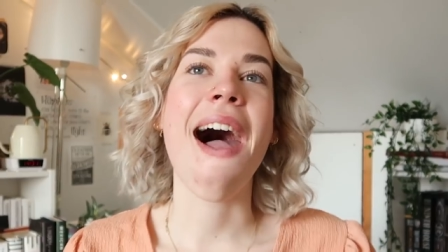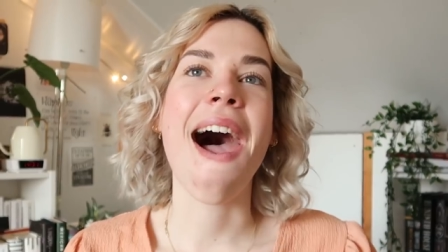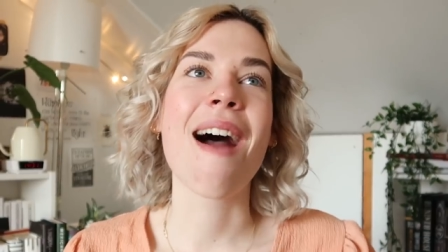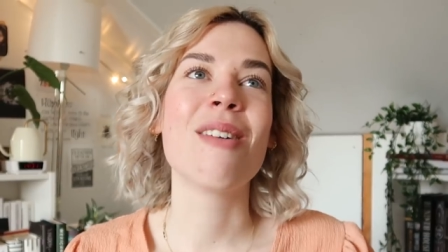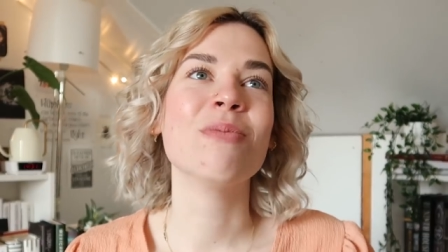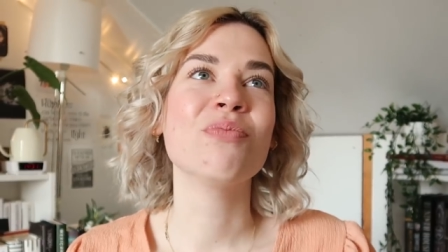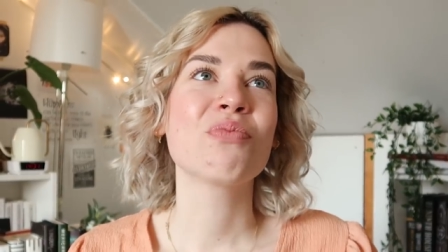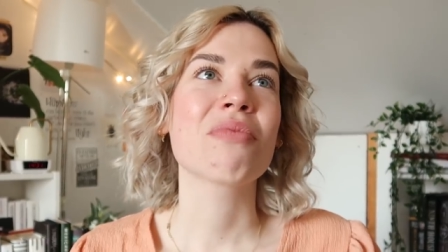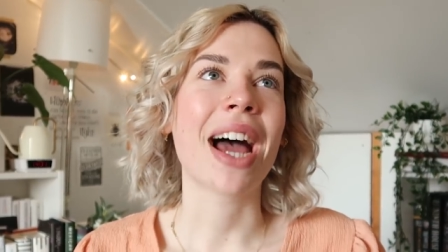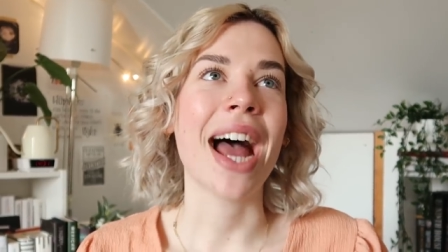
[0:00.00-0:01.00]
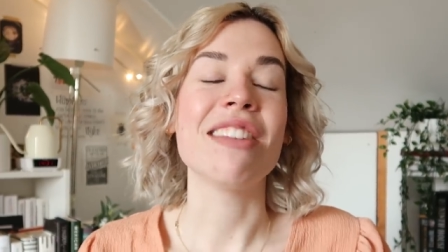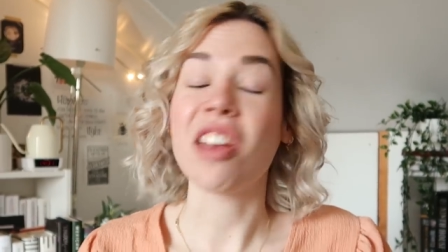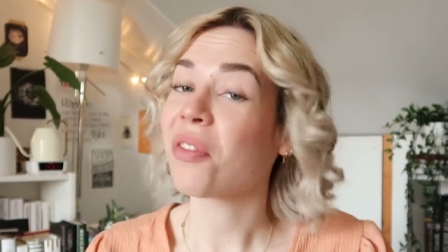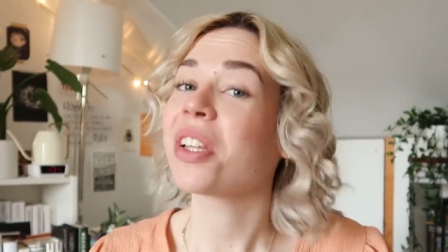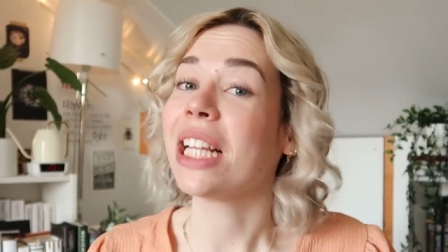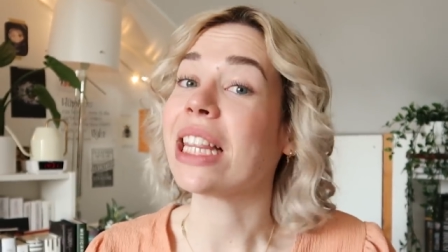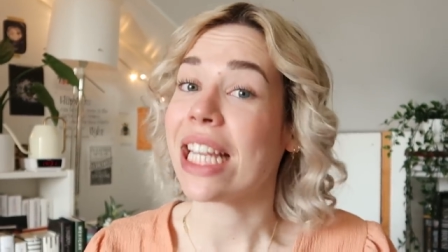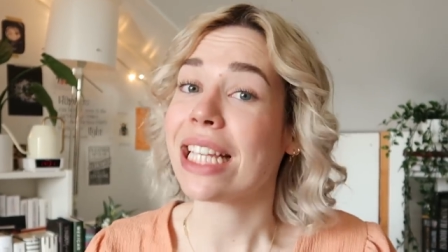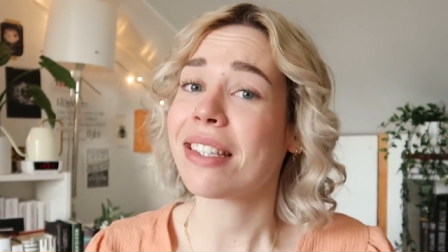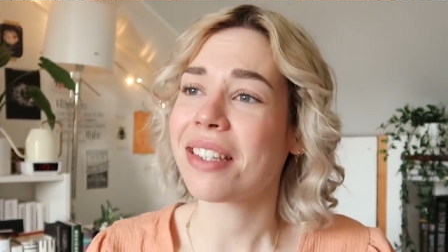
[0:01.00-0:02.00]
um and definitely
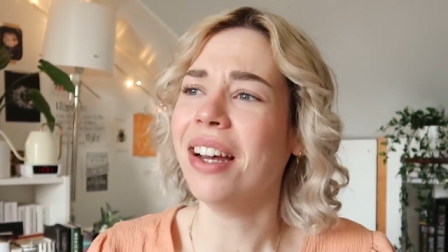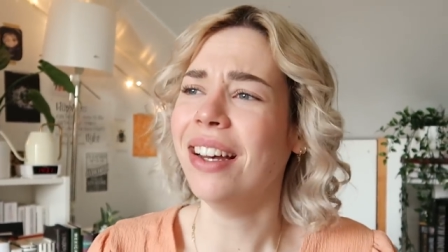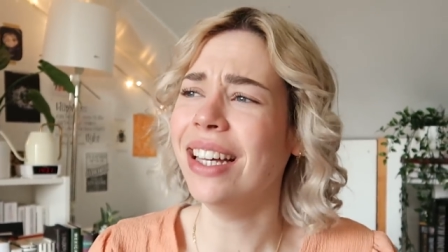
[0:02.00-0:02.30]
least.